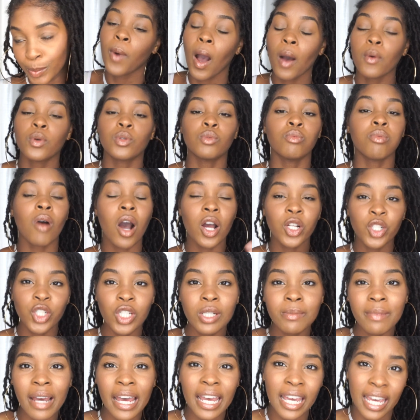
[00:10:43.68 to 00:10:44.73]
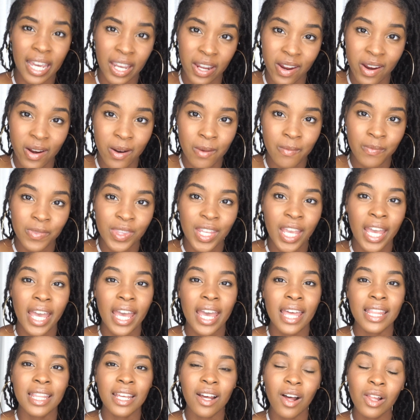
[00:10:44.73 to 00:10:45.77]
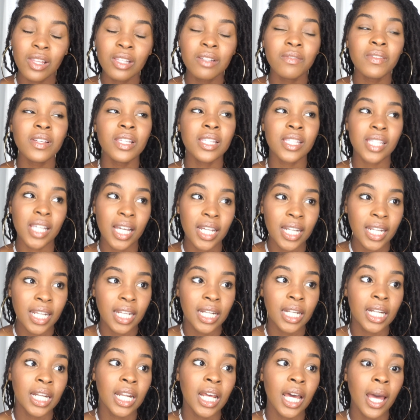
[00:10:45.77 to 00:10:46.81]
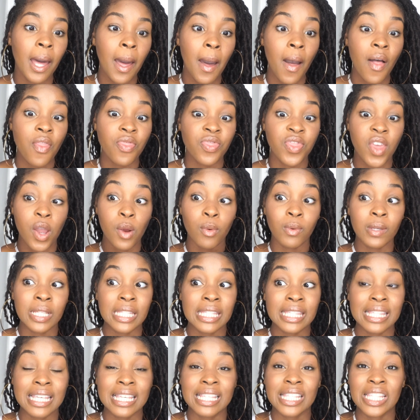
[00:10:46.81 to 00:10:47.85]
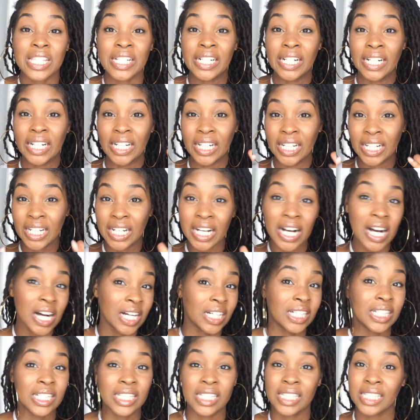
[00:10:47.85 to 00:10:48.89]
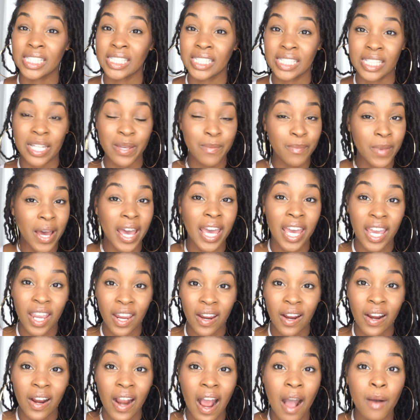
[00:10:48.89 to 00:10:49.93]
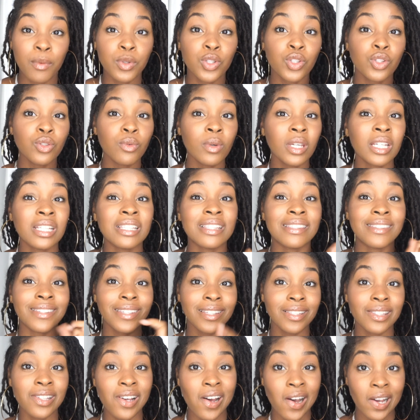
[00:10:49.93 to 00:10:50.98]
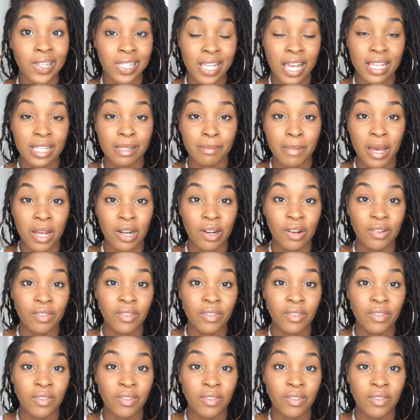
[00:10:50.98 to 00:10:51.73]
was washing my hair, and then all of a sudden there was this gunk in my hair. I was doing a detox, as a matter of